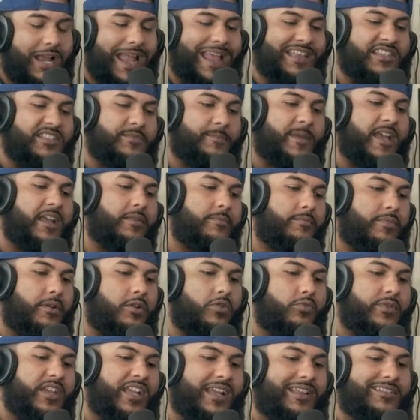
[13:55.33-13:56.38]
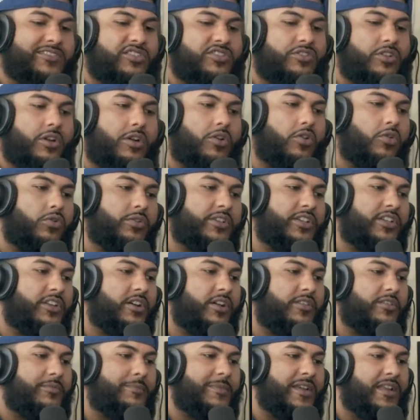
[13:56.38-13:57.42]
start as men, bro, we gotta start holding
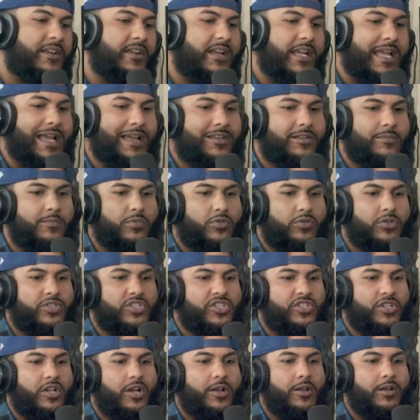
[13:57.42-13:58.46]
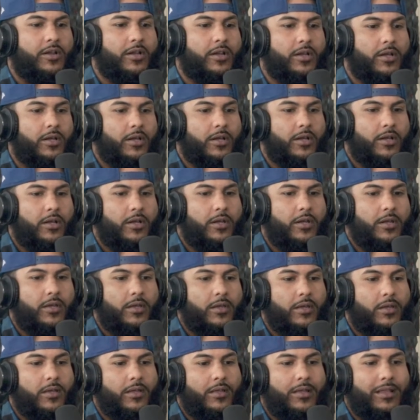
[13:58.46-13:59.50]
other men accountable and start
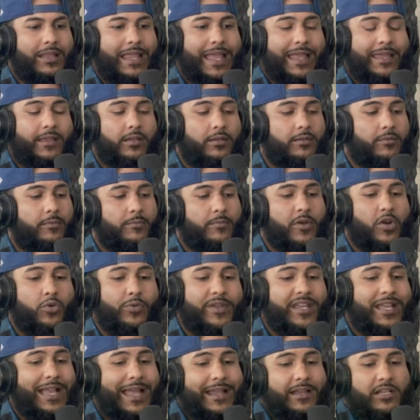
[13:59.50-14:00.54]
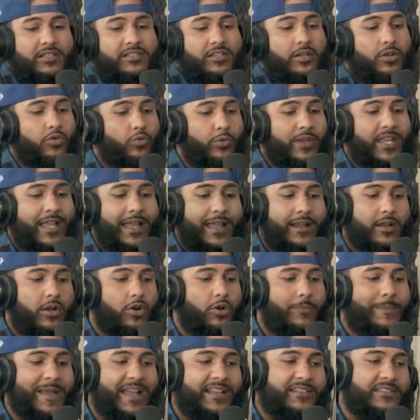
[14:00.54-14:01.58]
like, bro, we gotta we gotta
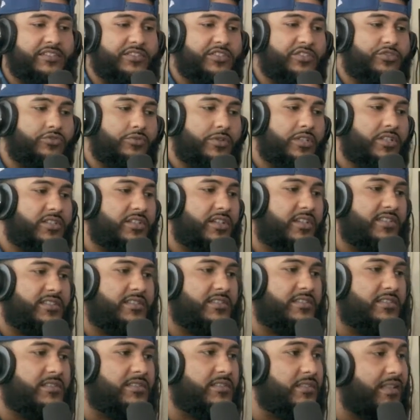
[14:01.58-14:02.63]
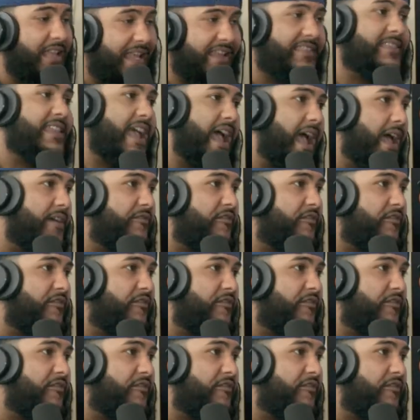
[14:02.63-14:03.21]
go back to street justice. Like yeah.